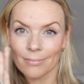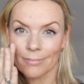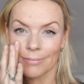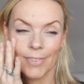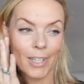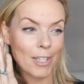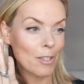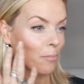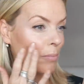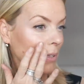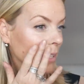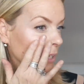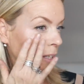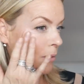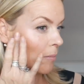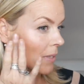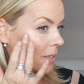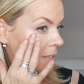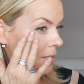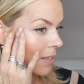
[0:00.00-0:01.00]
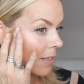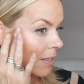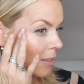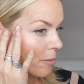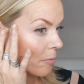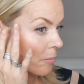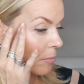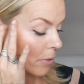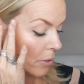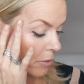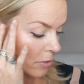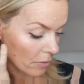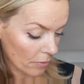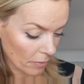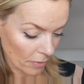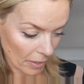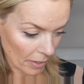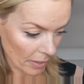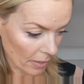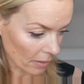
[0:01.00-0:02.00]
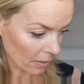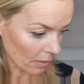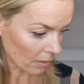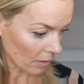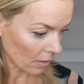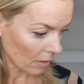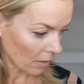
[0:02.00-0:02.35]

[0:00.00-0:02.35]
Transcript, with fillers: And that's bringing up my skin beautifully.